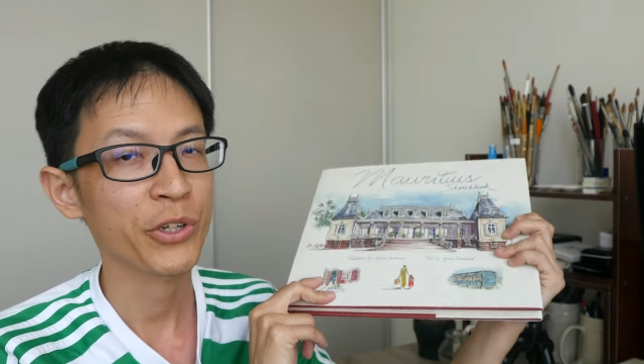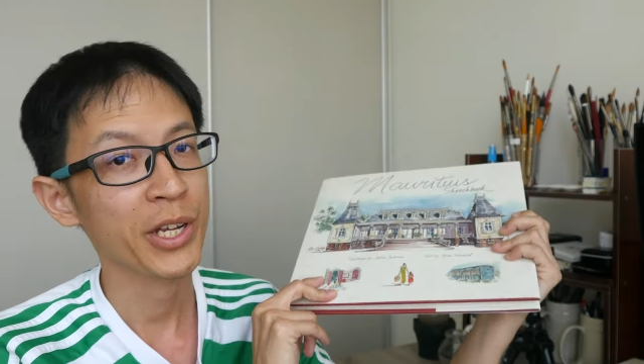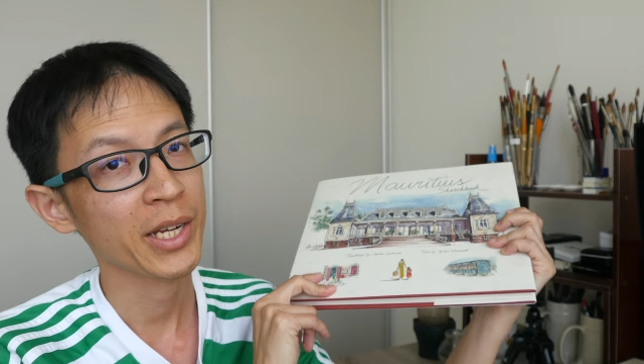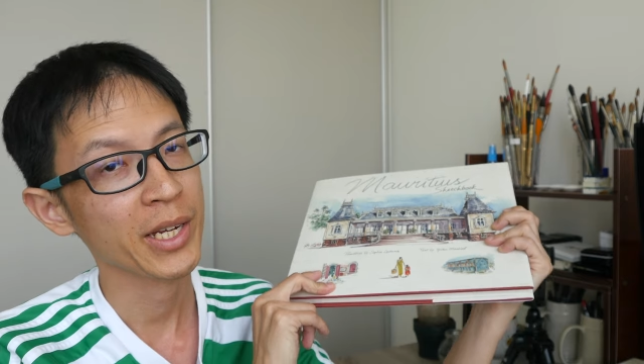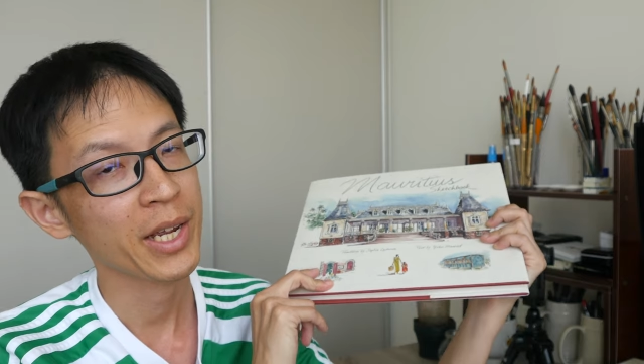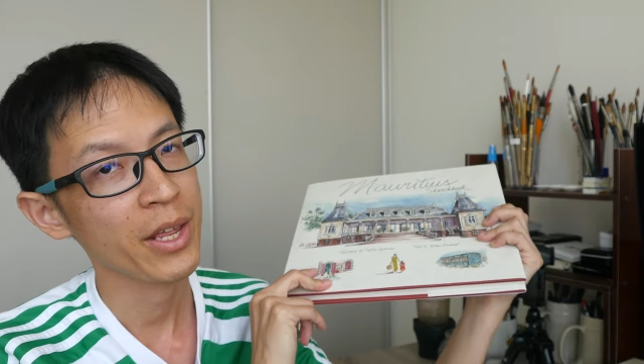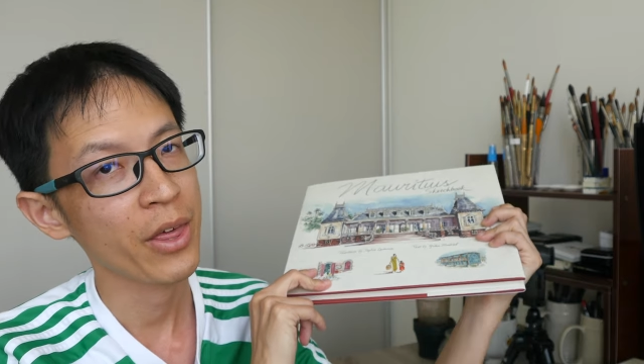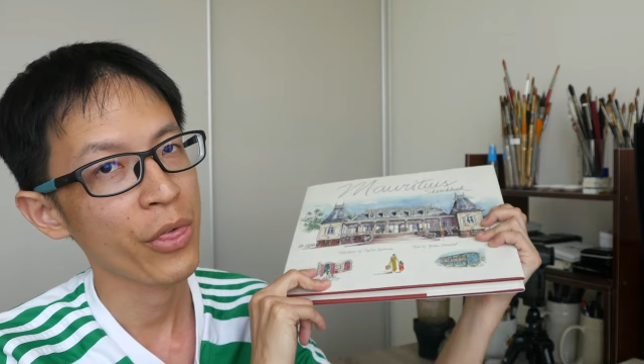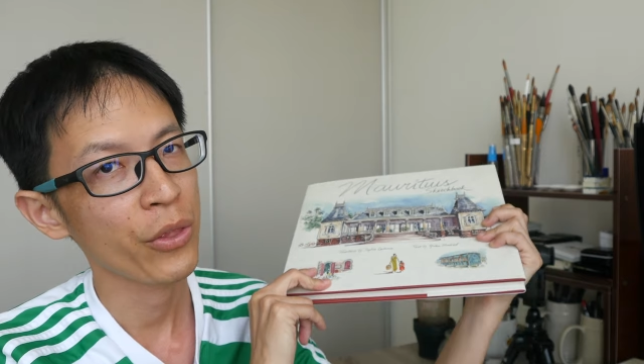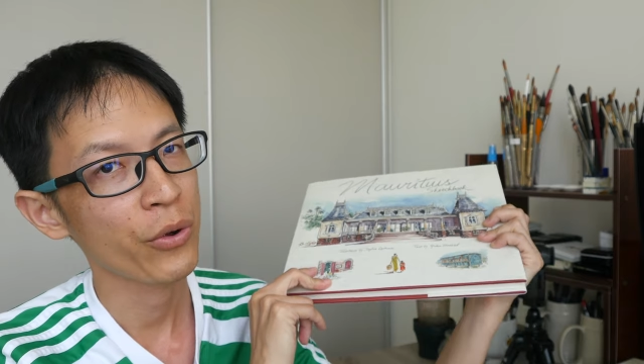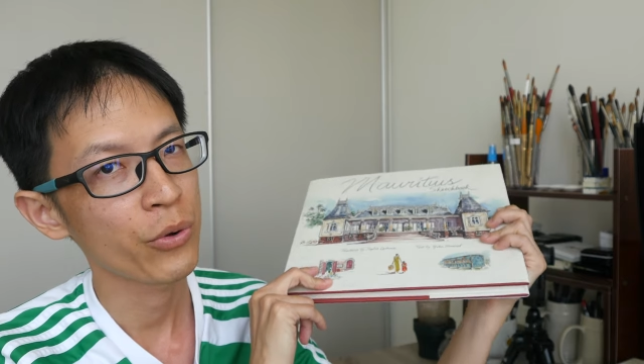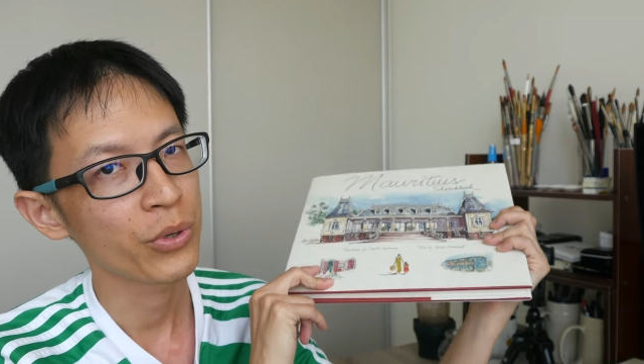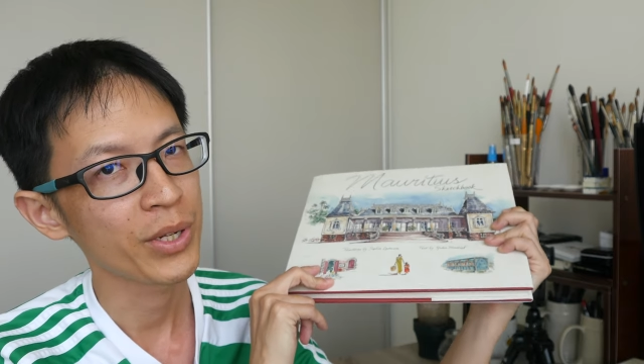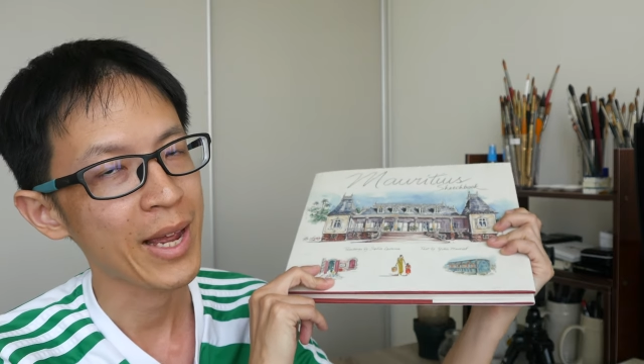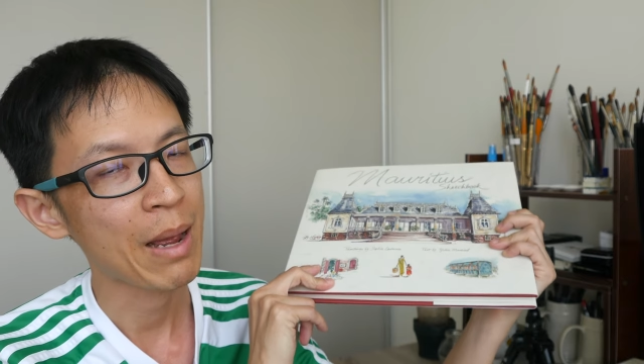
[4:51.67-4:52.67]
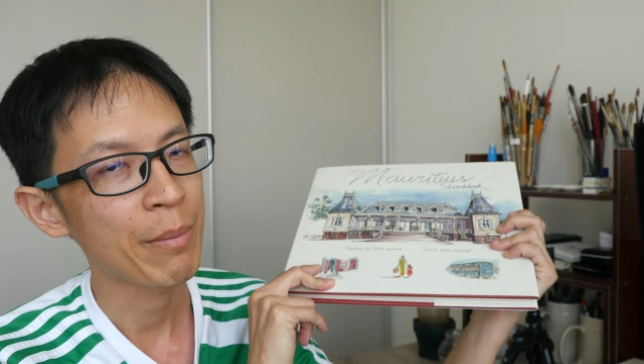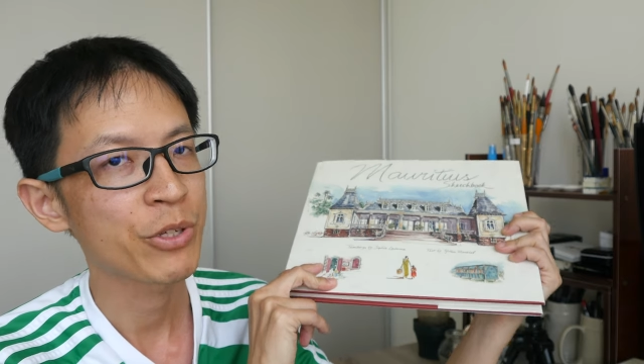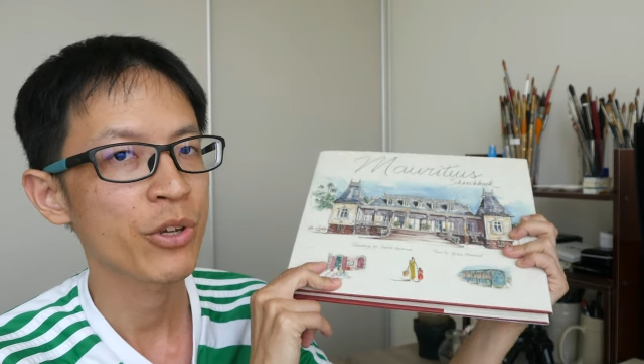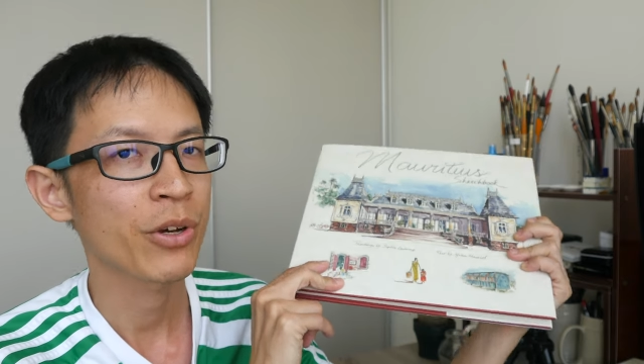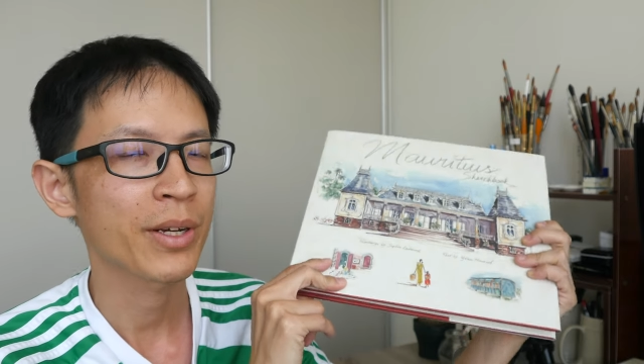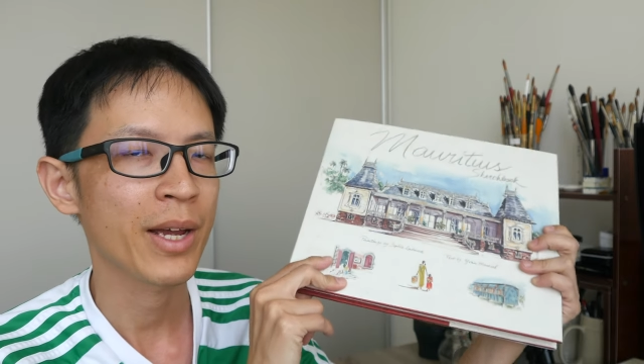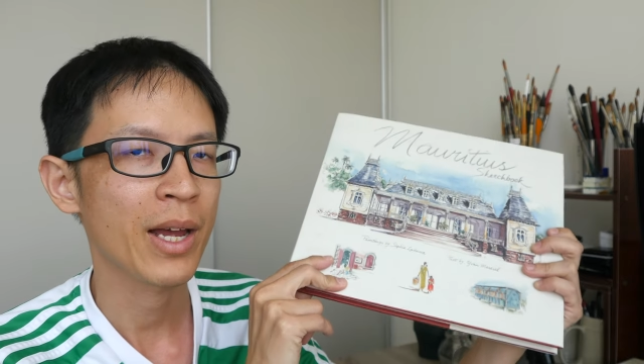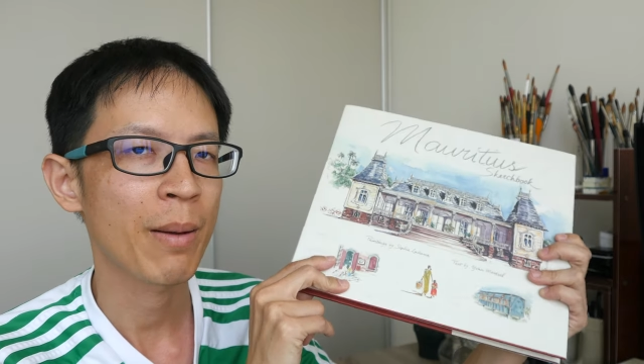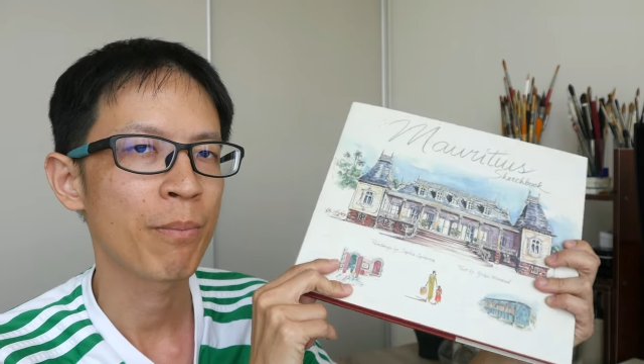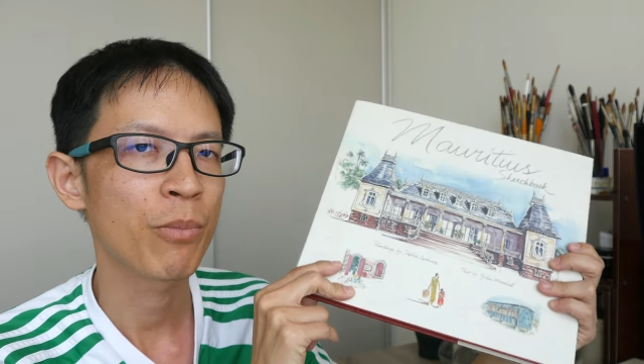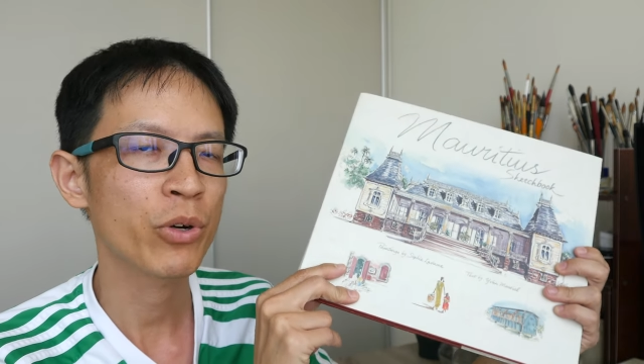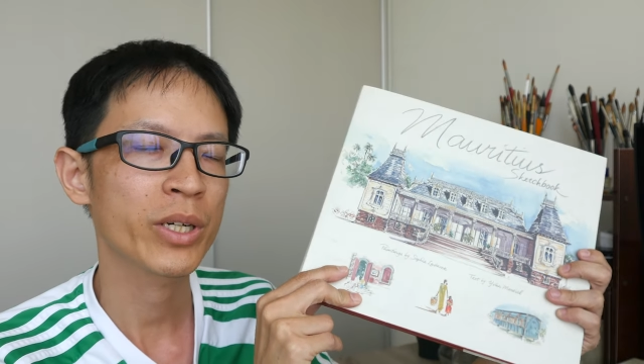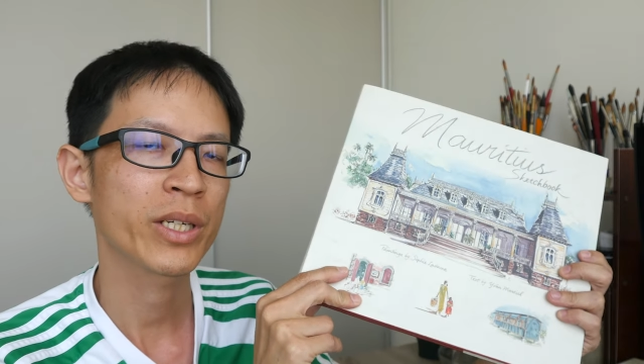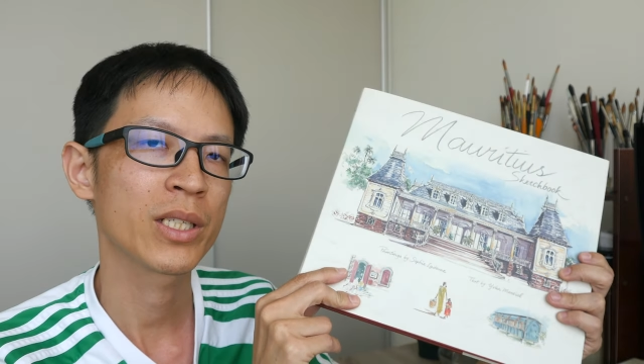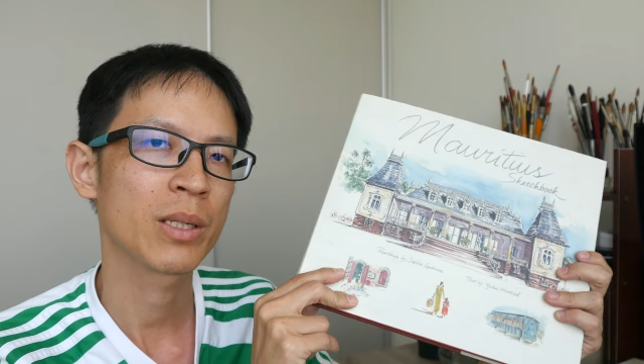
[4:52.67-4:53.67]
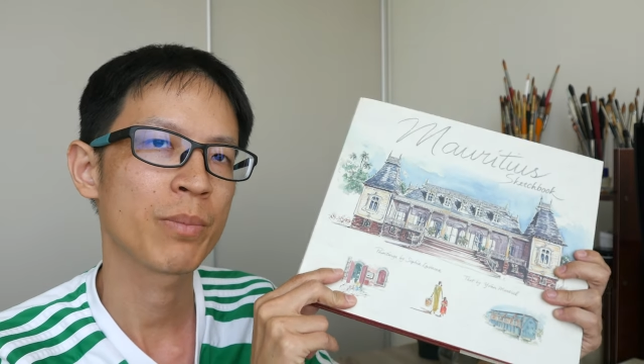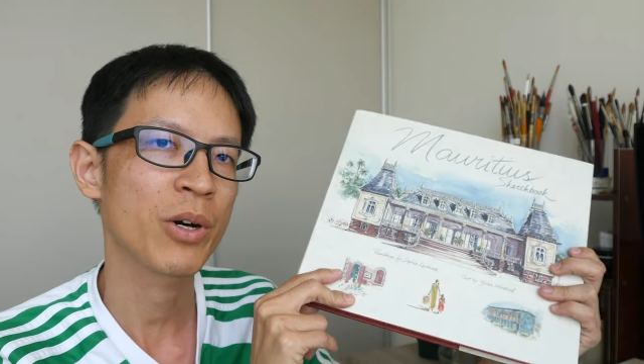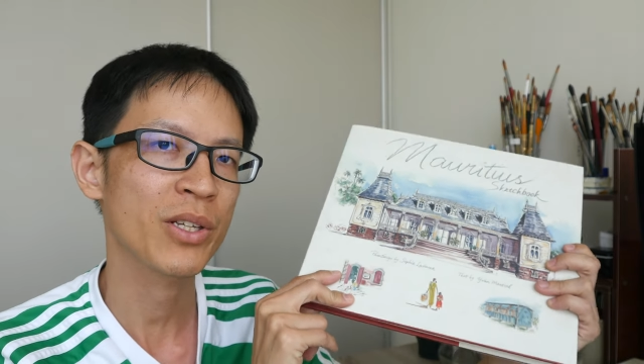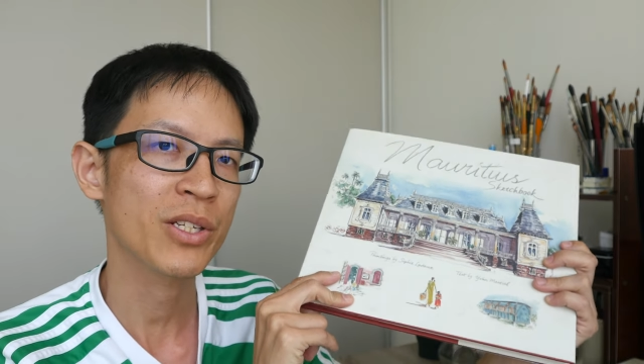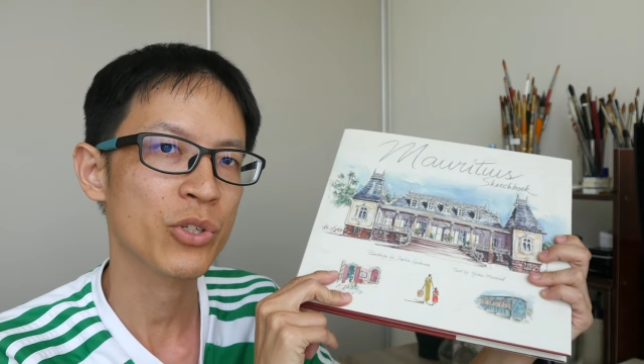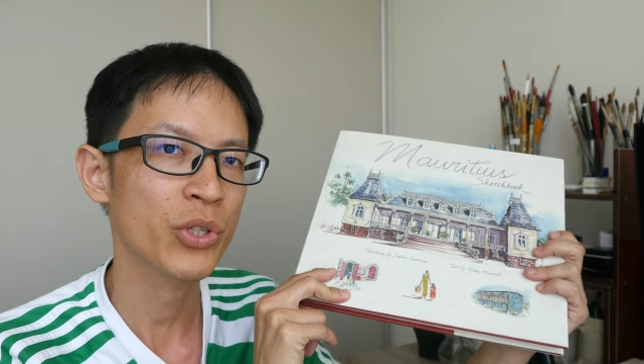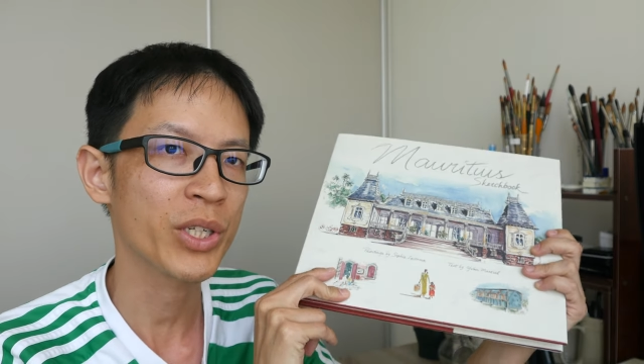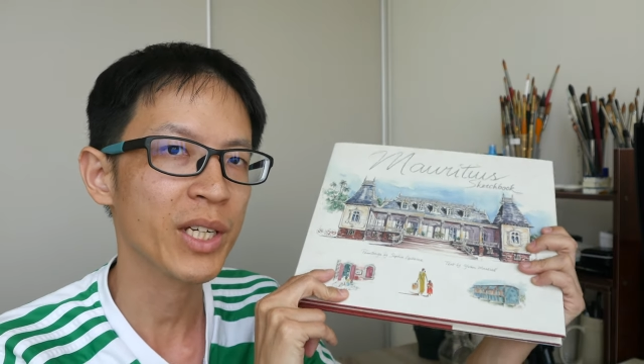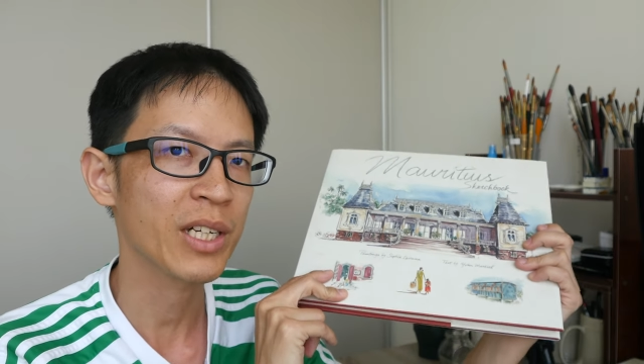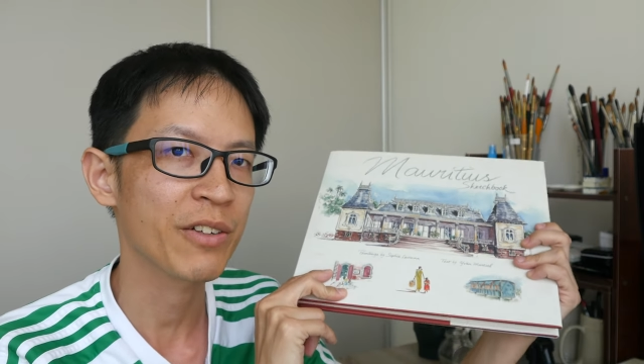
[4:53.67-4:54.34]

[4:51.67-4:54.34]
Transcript: you can get it through the Amazon and Book Depository.